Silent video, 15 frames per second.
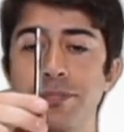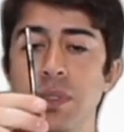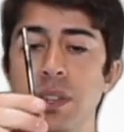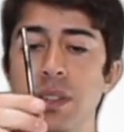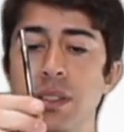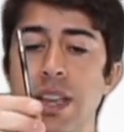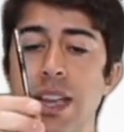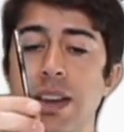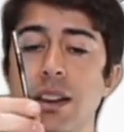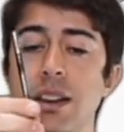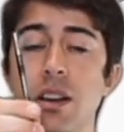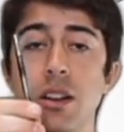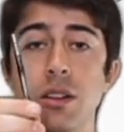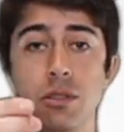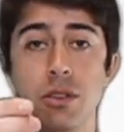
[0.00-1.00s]
Then,
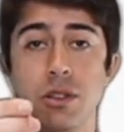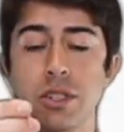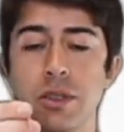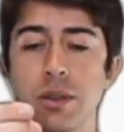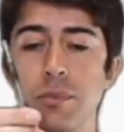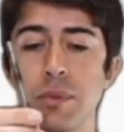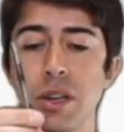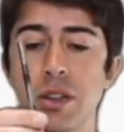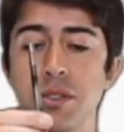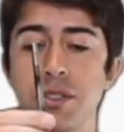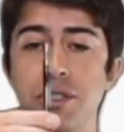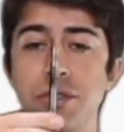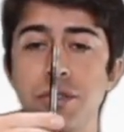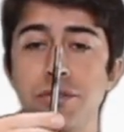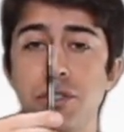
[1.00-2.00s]
of course, because
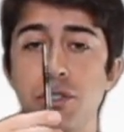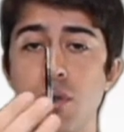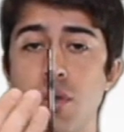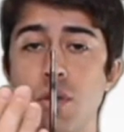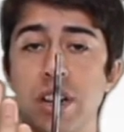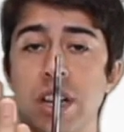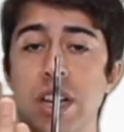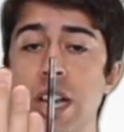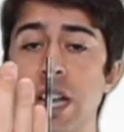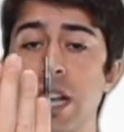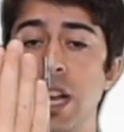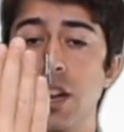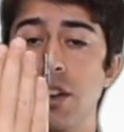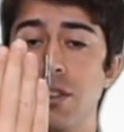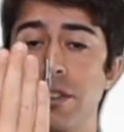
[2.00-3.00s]
you've drawn
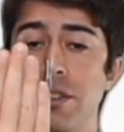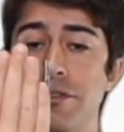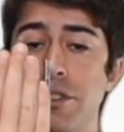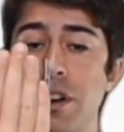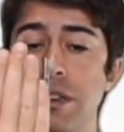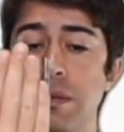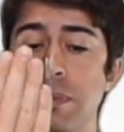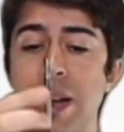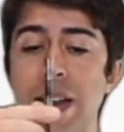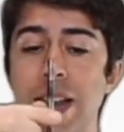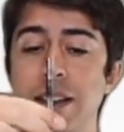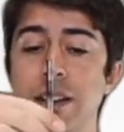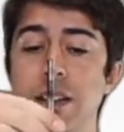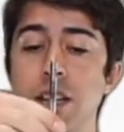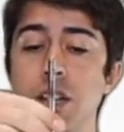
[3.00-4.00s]
it on the front
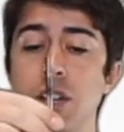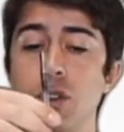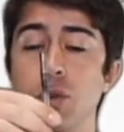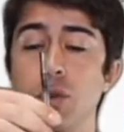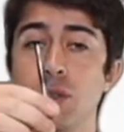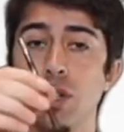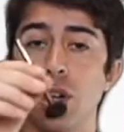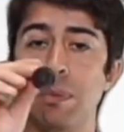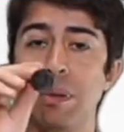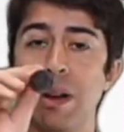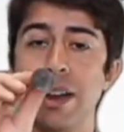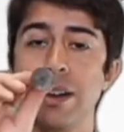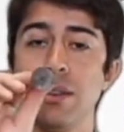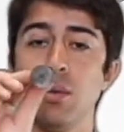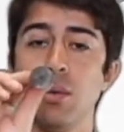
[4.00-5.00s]
plane, your top
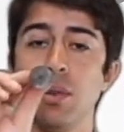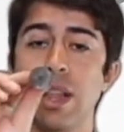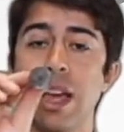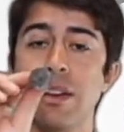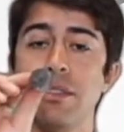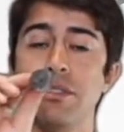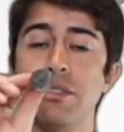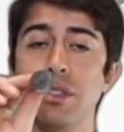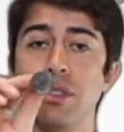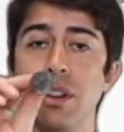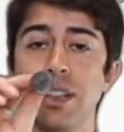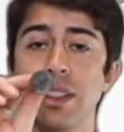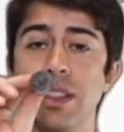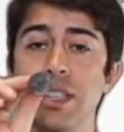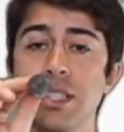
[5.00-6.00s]
plane will have a view
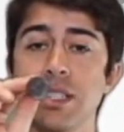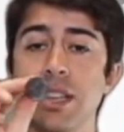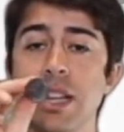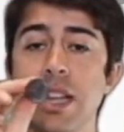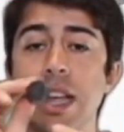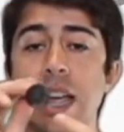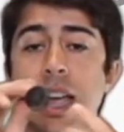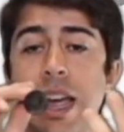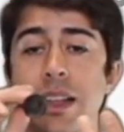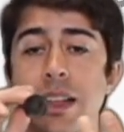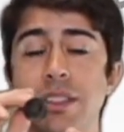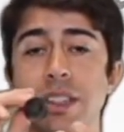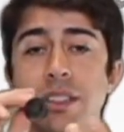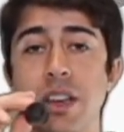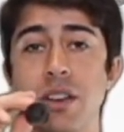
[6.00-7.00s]
like this, and
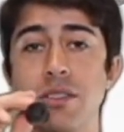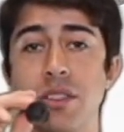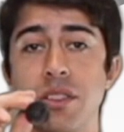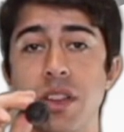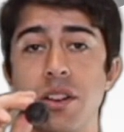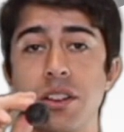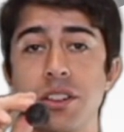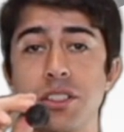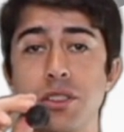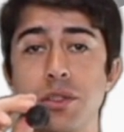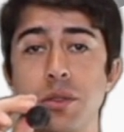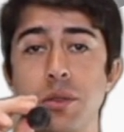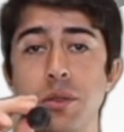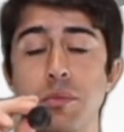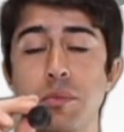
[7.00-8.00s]
then those are the only
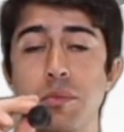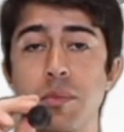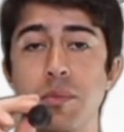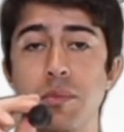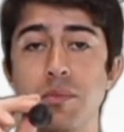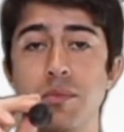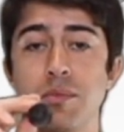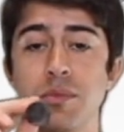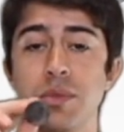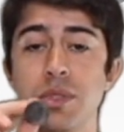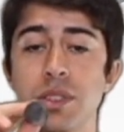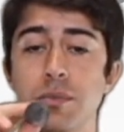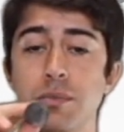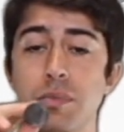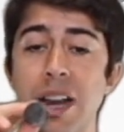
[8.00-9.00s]
two
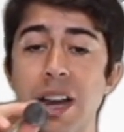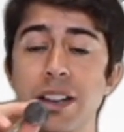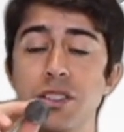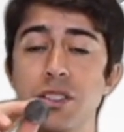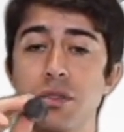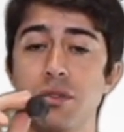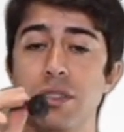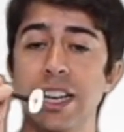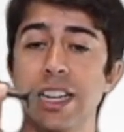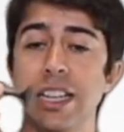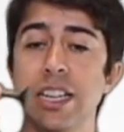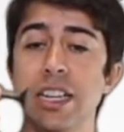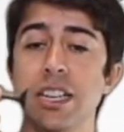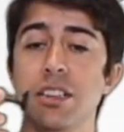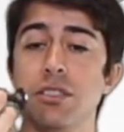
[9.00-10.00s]
planes you really
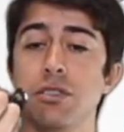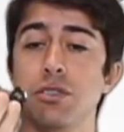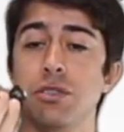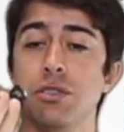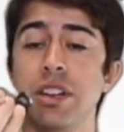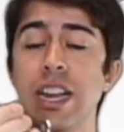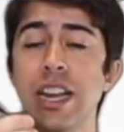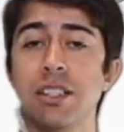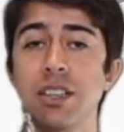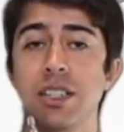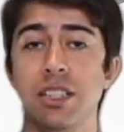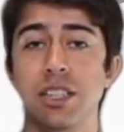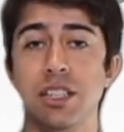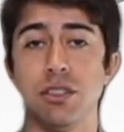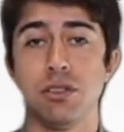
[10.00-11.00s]
need to get a
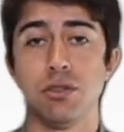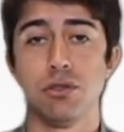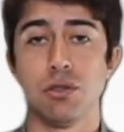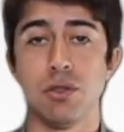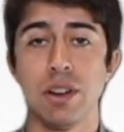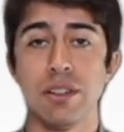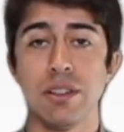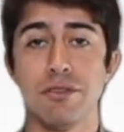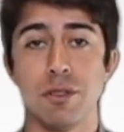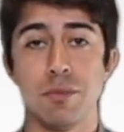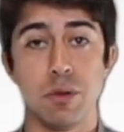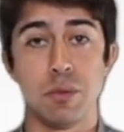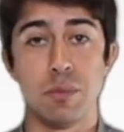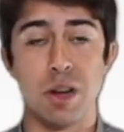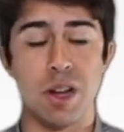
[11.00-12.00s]
detailed drawing from
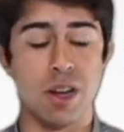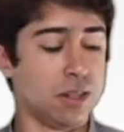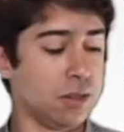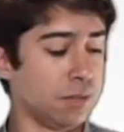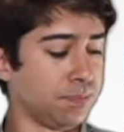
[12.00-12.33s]
your part.